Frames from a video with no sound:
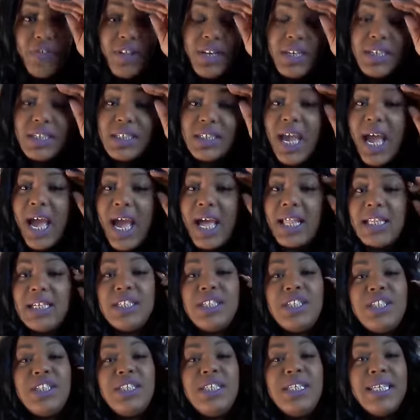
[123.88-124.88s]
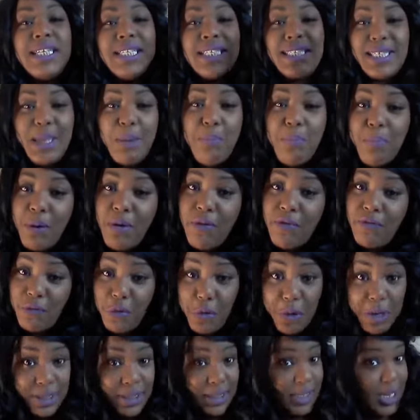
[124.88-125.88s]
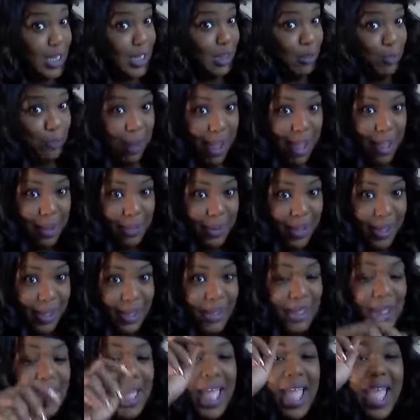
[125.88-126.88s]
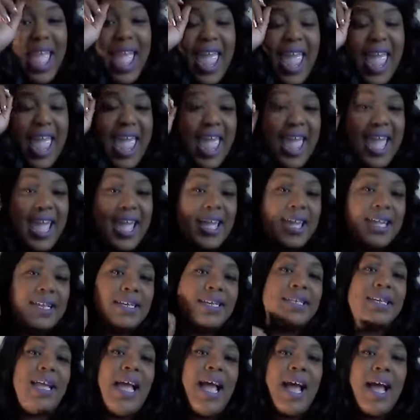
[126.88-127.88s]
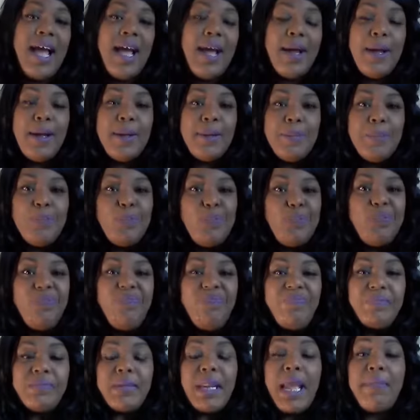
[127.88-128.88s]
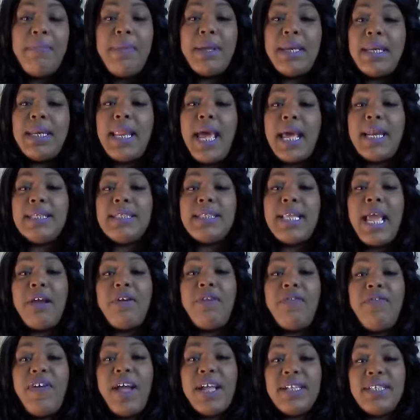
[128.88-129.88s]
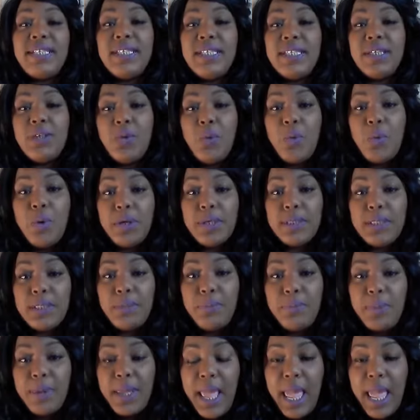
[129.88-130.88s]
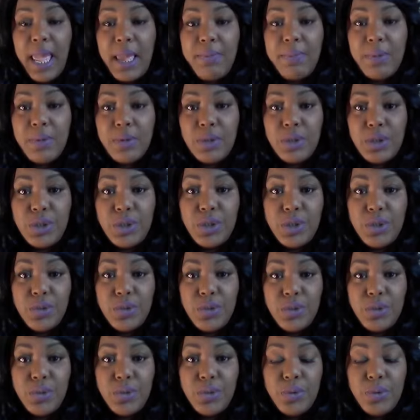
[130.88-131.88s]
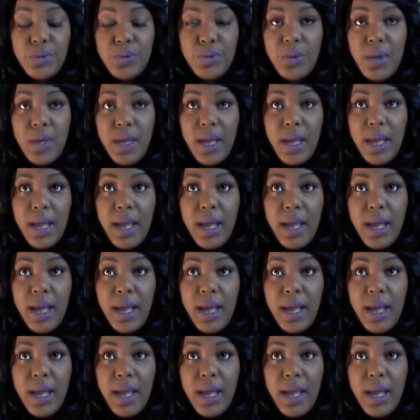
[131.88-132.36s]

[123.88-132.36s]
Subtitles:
finished college December 14th, baby. And I made a lot of sacrifices in order to be able to